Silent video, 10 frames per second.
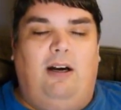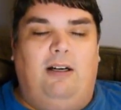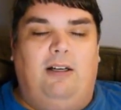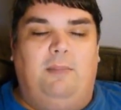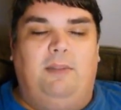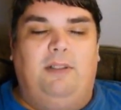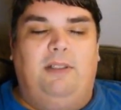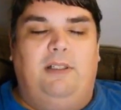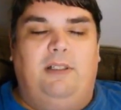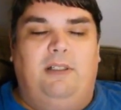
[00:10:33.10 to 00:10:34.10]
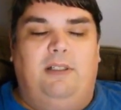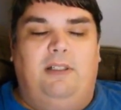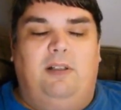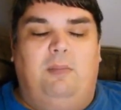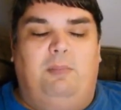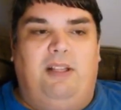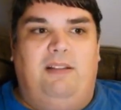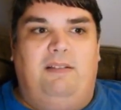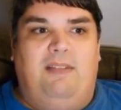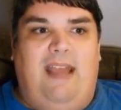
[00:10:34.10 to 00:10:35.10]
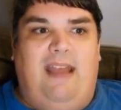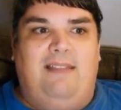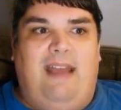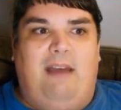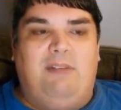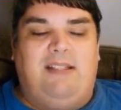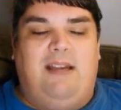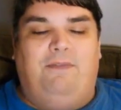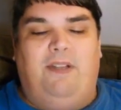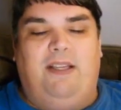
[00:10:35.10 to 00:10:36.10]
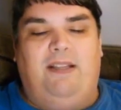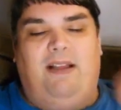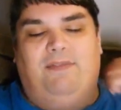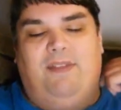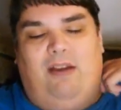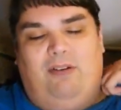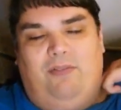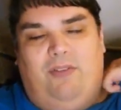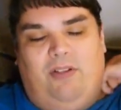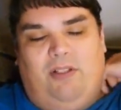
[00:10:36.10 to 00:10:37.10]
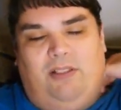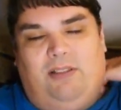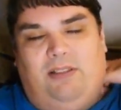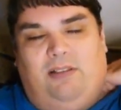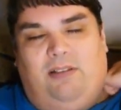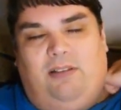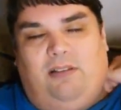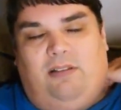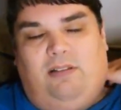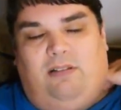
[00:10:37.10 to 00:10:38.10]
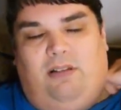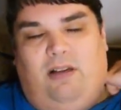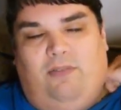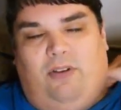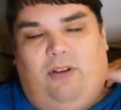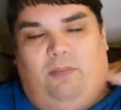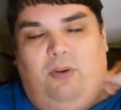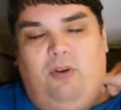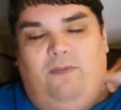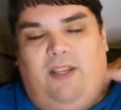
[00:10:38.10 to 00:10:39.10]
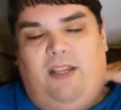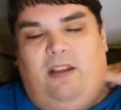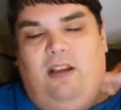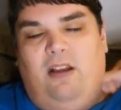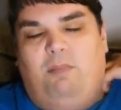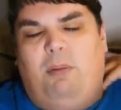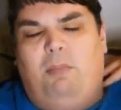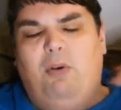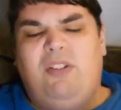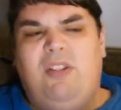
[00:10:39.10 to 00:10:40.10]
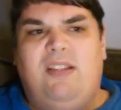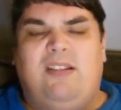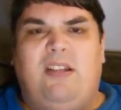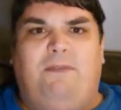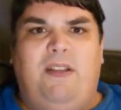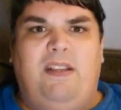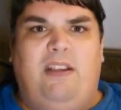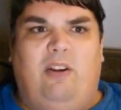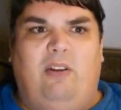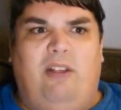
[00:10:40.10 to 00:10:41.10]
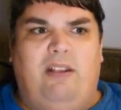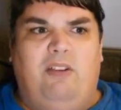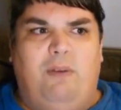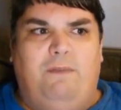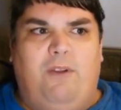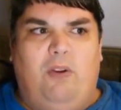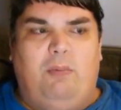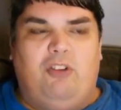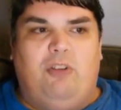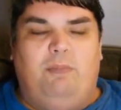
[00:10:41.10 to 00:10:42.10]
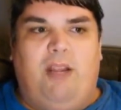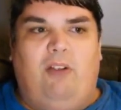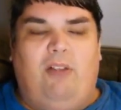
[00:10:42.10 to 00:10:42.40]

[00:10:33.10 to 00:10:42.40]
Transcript: Um, but that that was definitely left out of the of the movie. But most of the stuff in here, like you can very much compare.